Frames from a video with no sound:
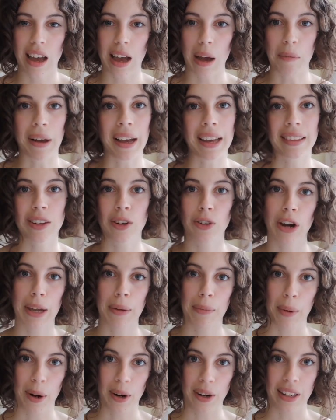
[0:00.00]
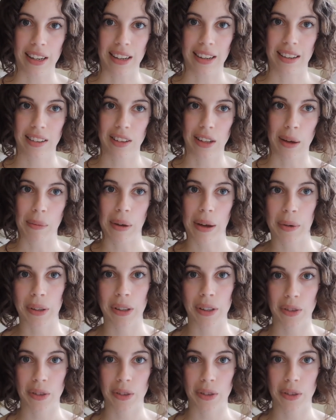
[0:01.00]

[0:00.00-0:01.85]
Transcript: am I at the right party? Am I with the